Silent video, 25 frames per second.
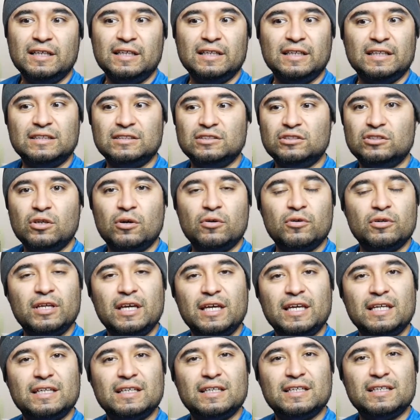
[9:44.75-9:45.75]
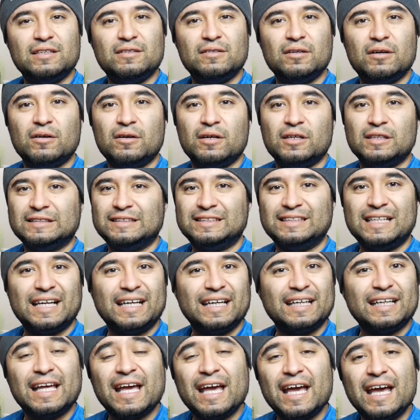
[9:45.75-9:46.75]
is donated uh,
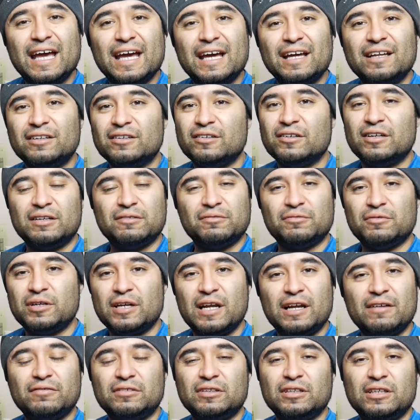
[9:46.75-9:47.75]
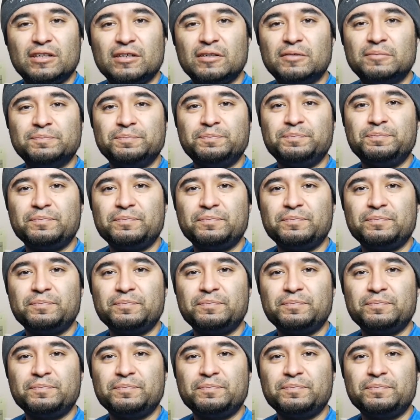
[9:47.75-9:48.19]
hand or whatever, you know.